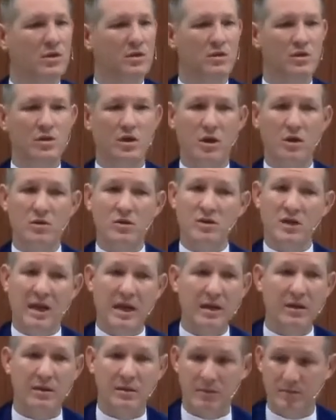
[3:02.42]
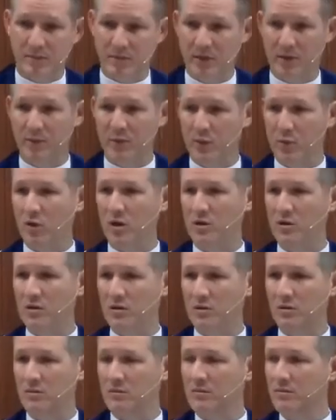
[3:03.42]
to go to hell if we want
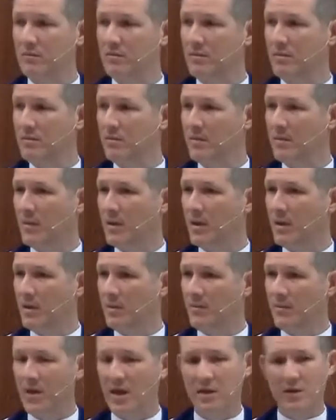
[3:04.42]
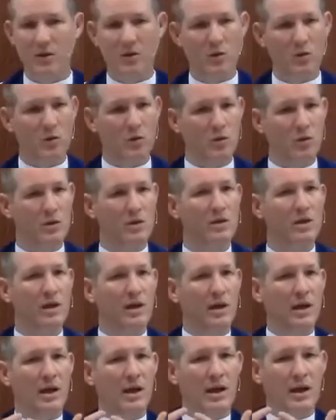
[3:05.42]
to. And the Lord
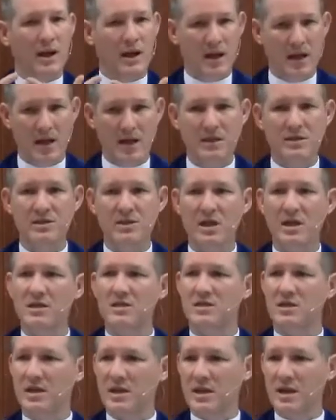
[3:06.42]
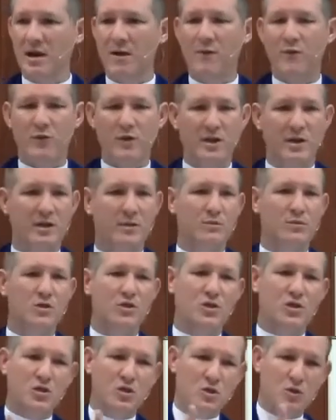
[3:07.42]
lets us, in our freedom,
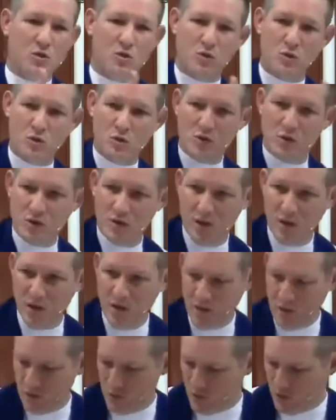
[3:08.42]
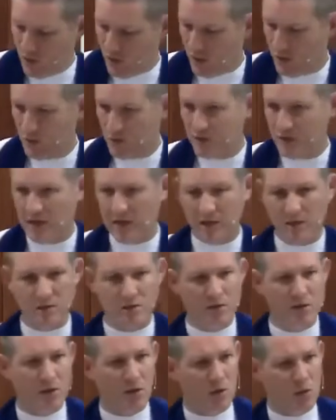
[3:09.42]
choose to go to hell.
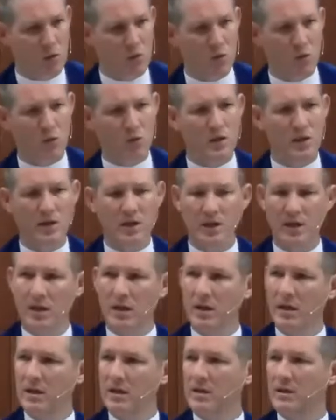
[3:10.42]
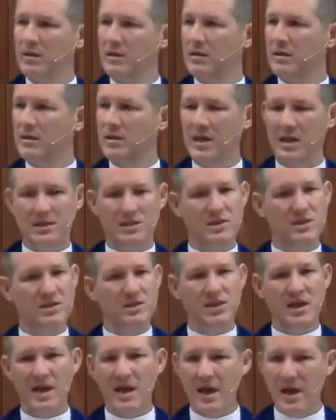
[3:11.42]
So the Lord
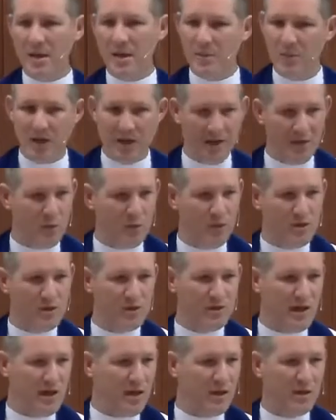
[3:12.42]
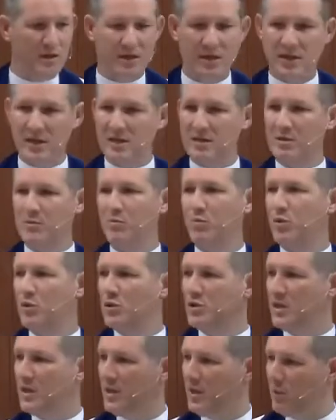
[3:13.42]
doesn't damn anyone to hell. He doesn't
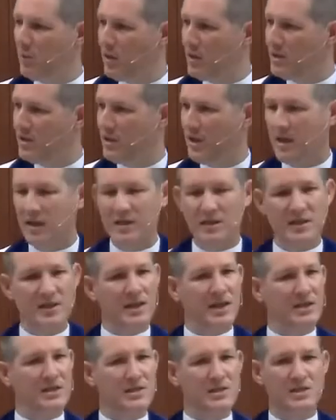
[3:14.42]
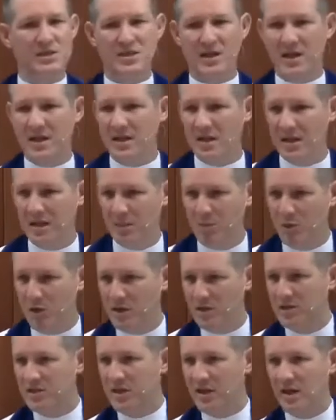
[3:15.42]
push anyone to hell. He doesn't send
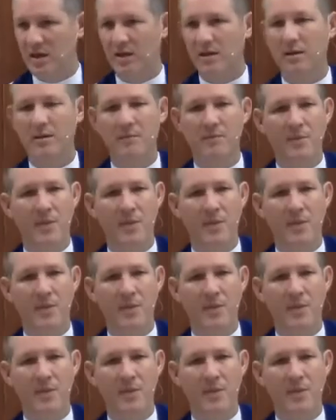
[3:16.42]
anybody to hell.